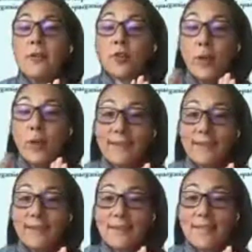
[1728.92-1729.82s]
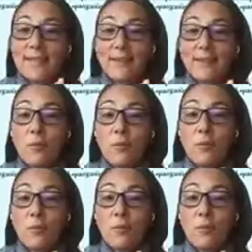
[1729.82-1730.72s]
threats that the
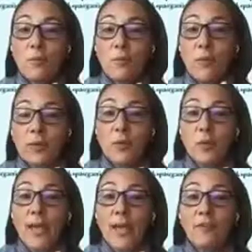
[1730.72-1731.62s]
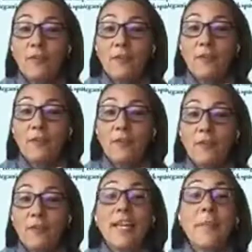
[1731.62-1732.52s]
global economy will
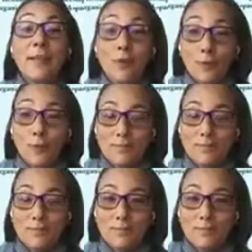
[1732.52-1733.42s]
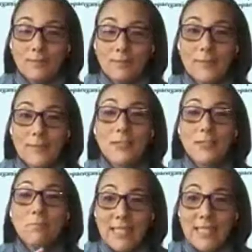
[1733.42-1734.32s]
have, they are environmental,
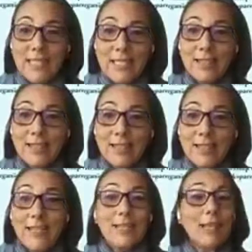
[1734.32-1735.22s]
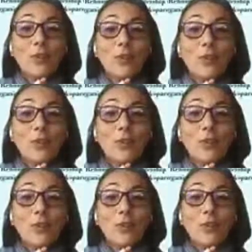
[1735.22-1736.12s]
meaning that you
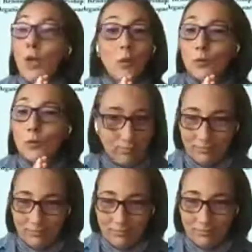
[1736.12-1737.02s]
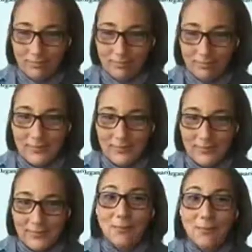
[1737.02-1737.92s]
cannot control,
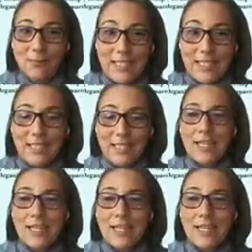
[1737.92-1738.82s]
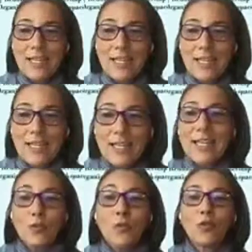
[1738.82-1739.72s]
meaning
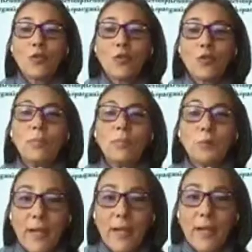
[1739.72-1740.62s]
that you will have to